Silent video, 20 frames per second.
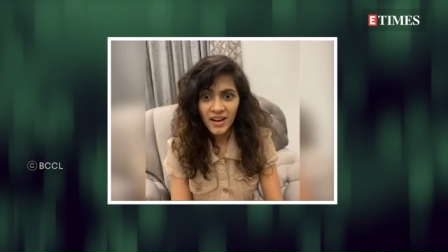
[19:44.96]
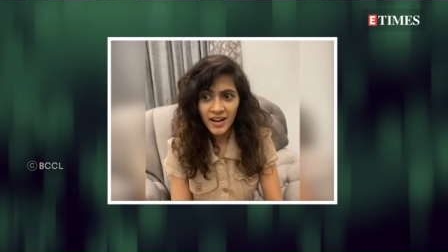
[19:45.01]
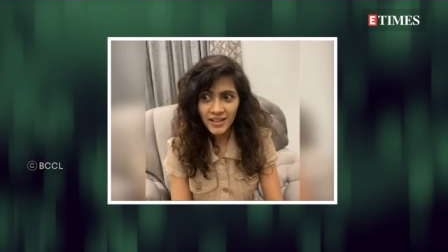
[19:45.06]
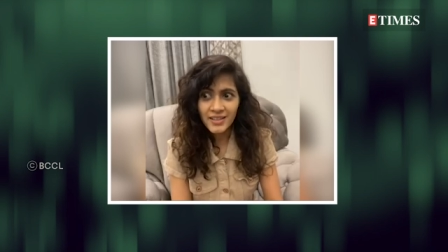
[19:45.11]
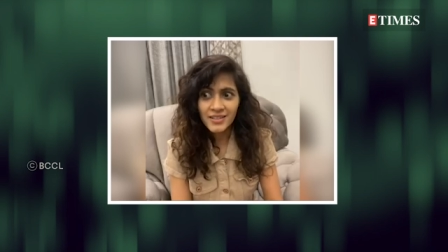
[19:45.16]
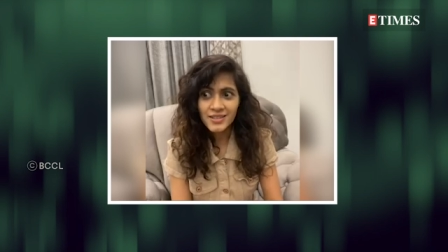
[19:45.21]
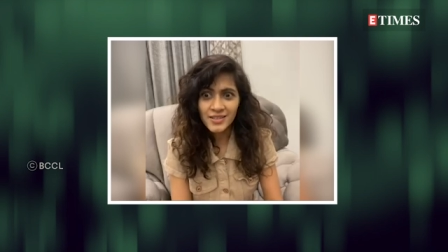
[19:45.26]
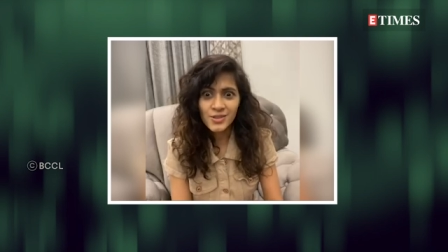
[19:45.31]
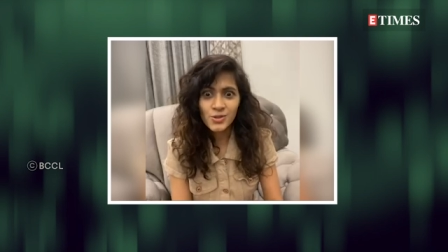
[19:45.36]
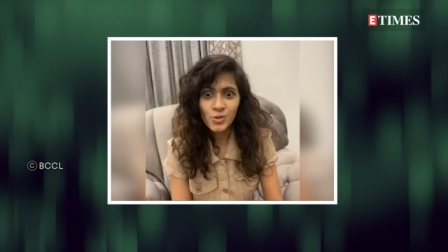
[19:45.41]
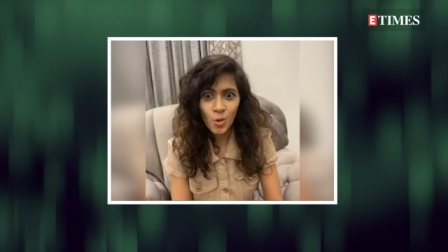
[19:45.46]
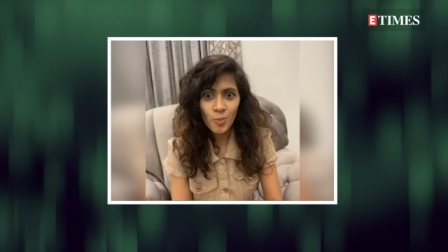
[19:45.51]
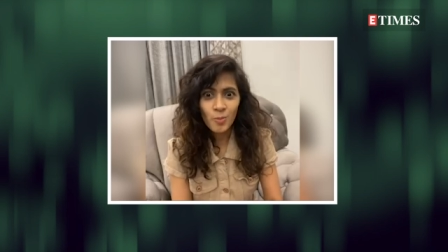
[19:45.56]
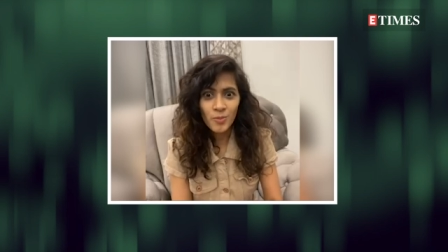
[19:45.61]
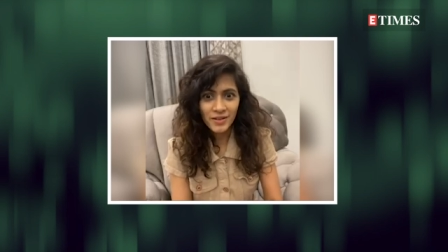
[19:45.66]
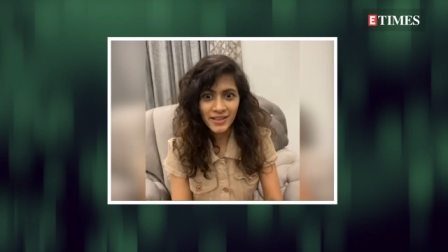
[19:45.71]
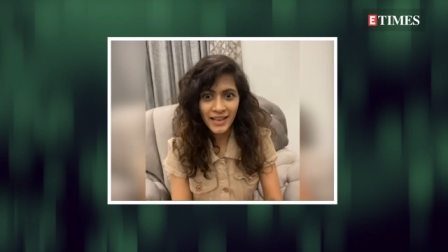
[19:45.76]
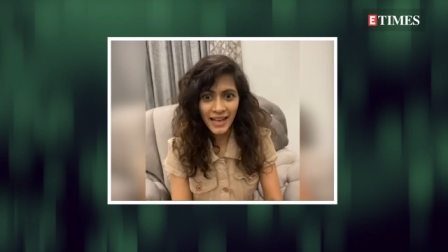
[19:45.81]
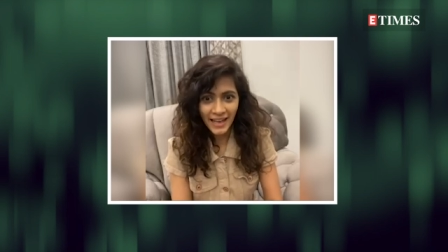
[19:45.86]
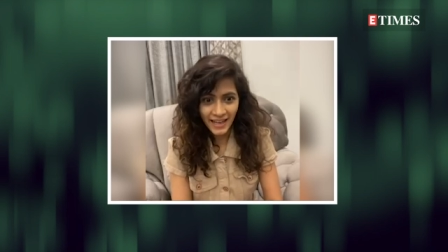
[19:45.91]
is so
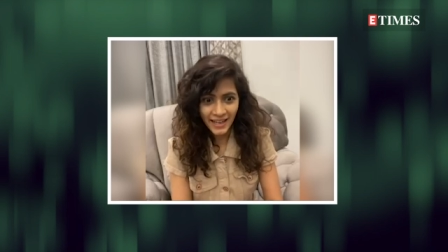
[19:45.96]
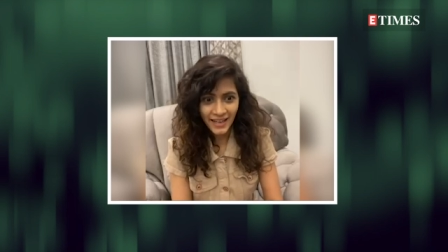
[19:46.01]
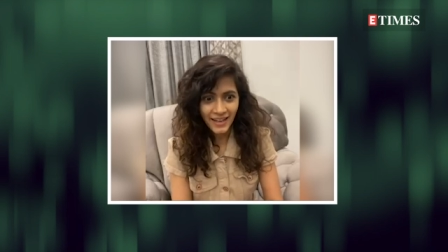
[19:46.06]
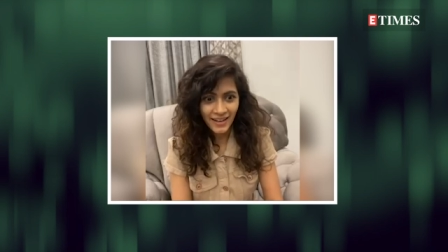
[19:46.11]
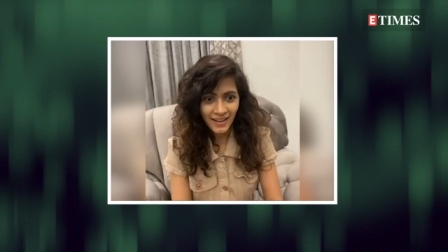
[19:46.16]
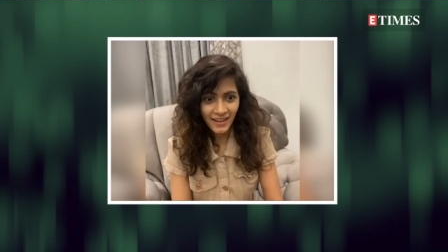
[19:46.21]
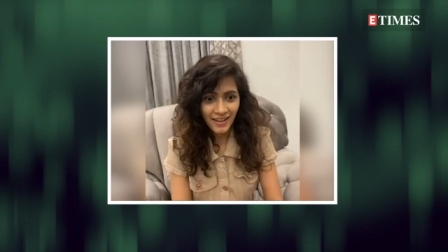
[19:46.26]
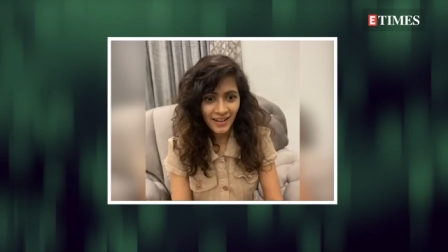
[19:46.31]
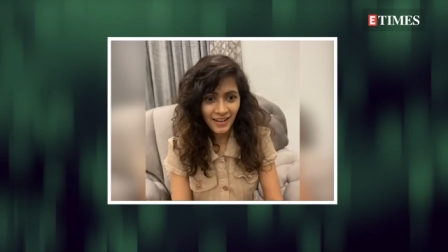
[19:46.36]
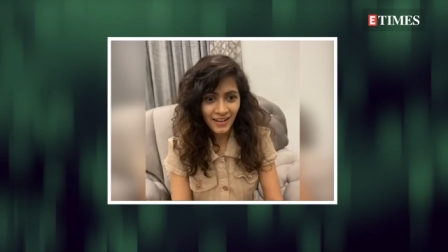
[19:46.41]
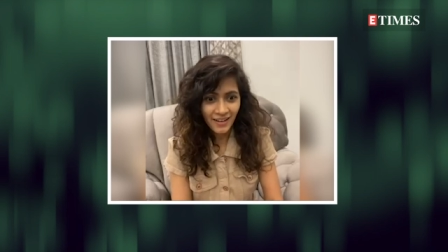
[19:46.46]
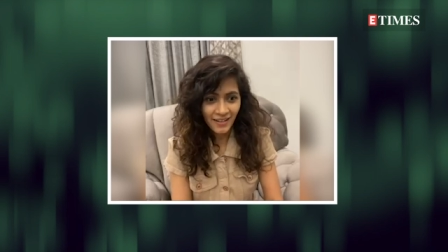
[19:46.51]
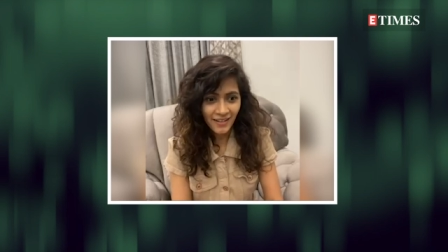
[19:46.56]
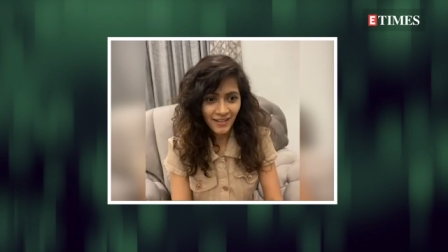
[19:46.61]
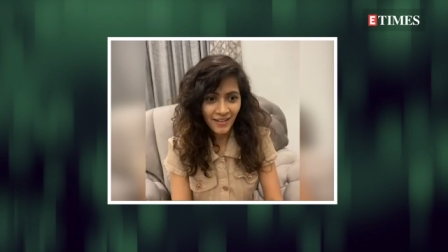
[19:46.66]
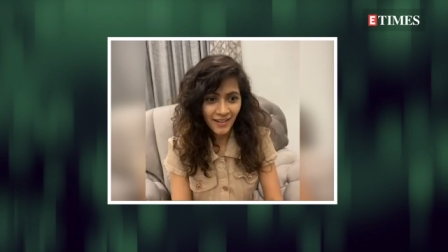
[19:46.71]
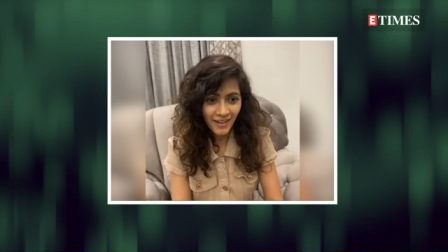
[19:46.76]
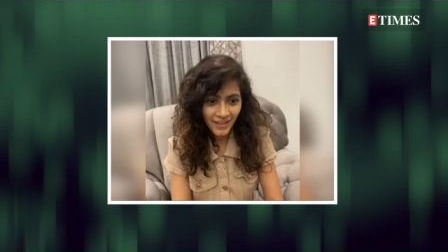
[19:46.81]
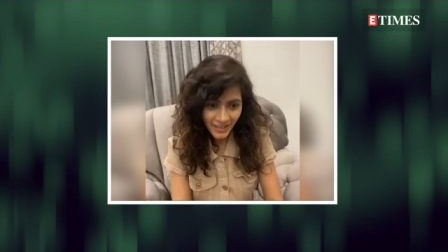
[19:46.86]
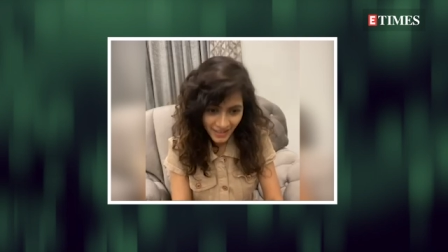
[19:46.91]
much, like
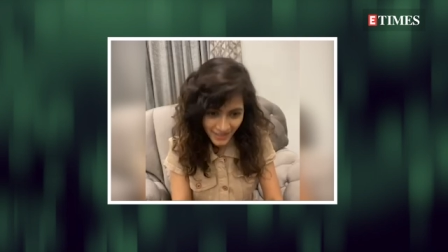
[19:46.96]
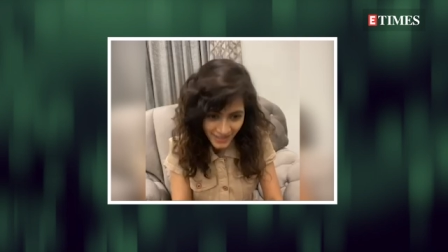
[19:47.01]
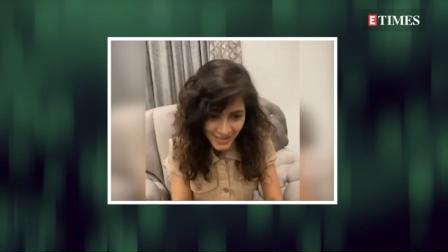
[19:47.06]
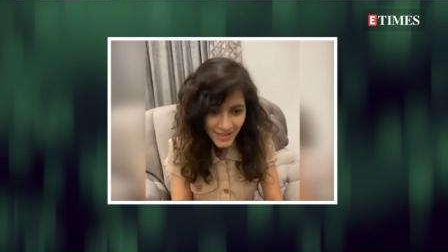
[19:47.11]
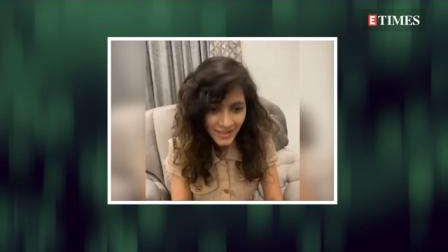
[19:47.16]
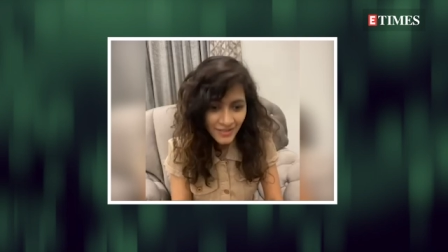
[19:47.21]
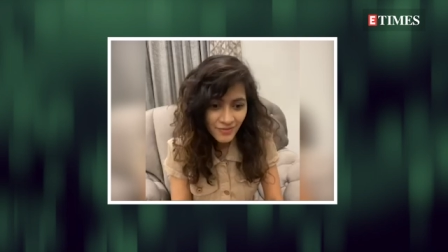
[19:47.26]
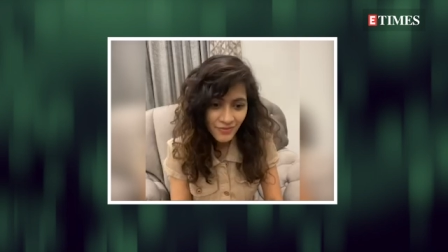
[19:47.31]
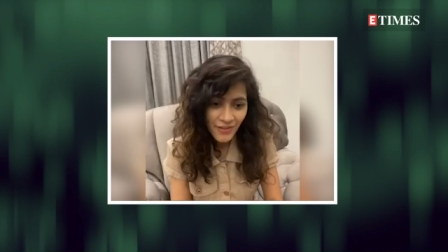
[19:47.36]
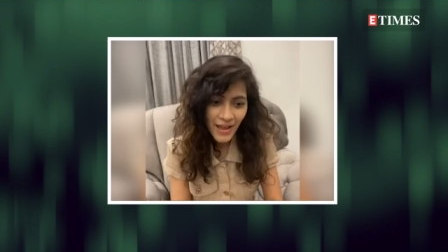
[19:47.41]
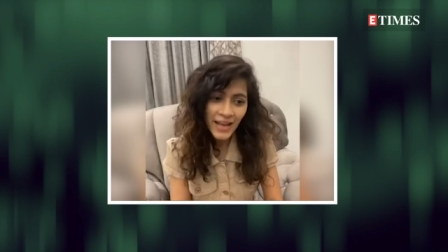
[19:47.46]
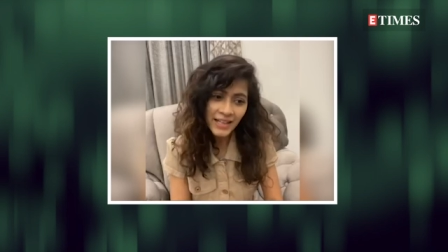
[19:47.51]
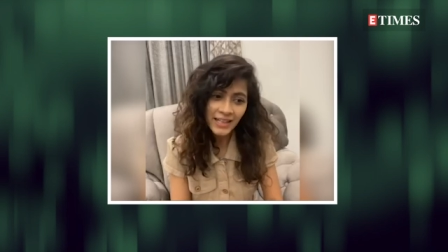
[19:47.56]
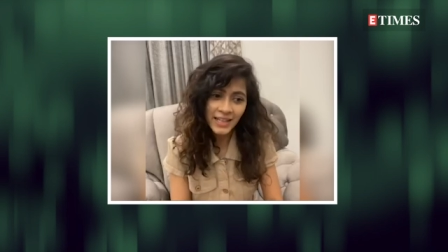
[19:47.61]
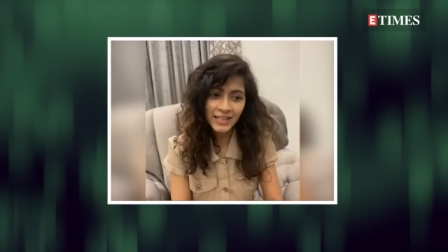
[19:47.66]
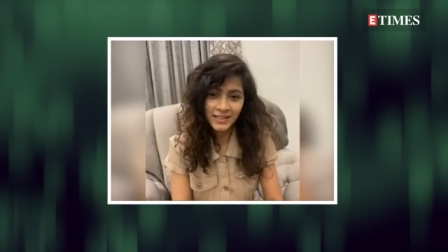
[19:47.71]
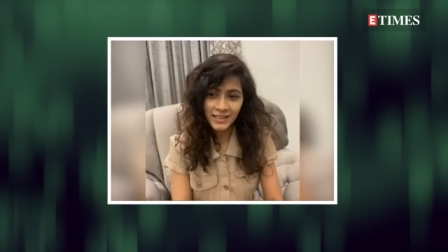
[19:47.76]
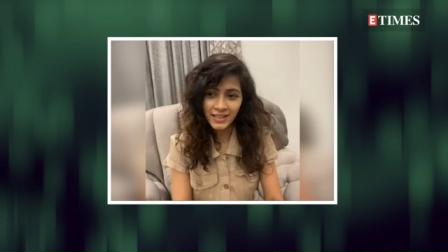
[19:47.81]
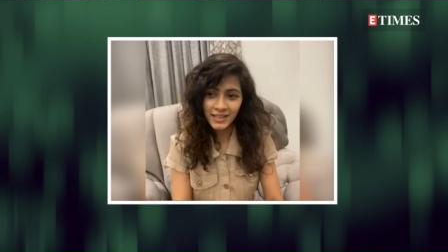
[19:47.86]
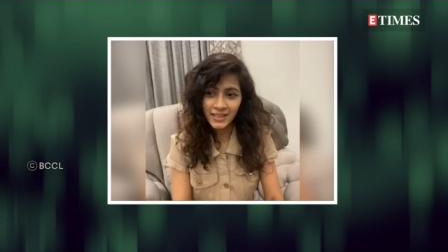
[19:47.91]
it is in fact,
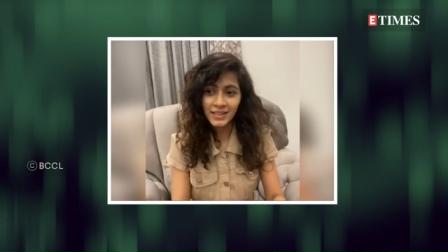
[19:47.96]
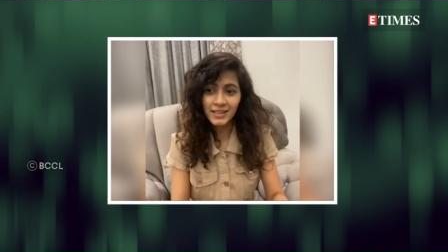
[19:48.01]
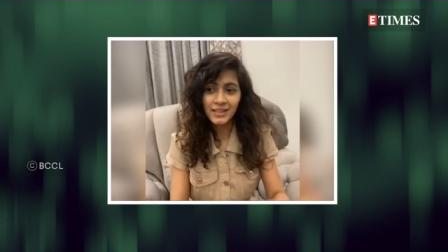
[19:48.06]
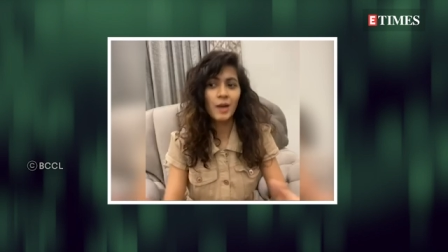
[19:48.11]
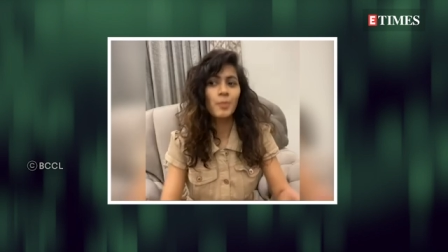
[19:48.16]
I think,